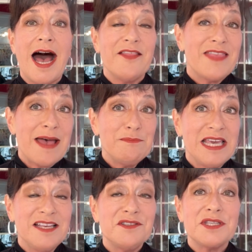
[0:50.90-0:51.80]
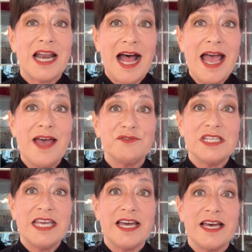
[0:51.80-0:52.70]
That means that I have to
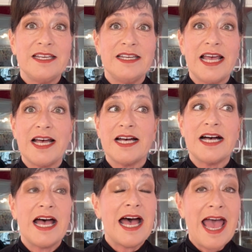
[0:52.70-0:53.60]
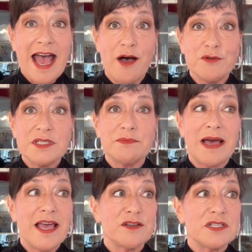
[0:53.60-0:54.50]
get a house. My
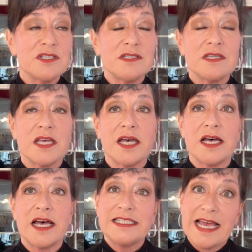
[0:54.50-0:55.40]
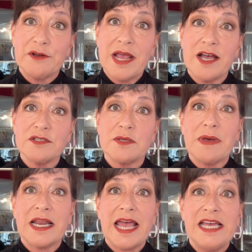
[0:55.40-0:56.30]
house is a townhouse,
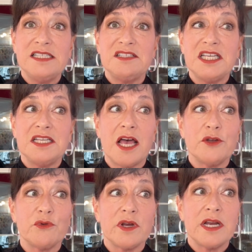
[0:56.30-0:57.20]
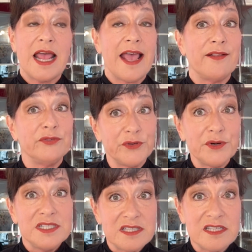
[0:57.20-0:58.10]
about
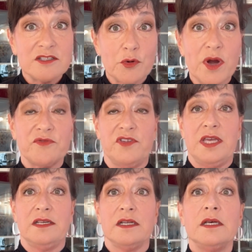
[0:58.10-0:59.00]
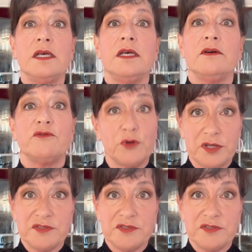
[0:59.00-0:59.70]
1,836 square feet, full of